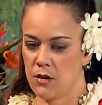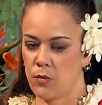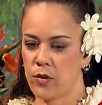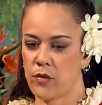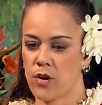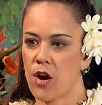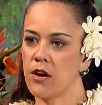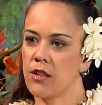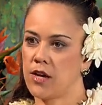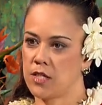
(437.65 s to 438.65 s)
when there
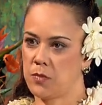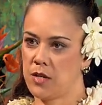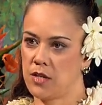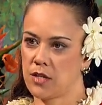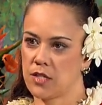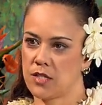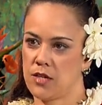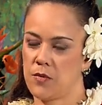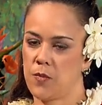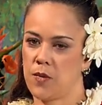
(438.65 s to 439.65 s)
are a lot of speakers
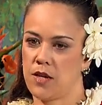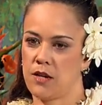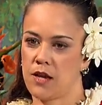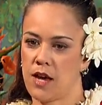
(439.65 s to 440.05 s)
and when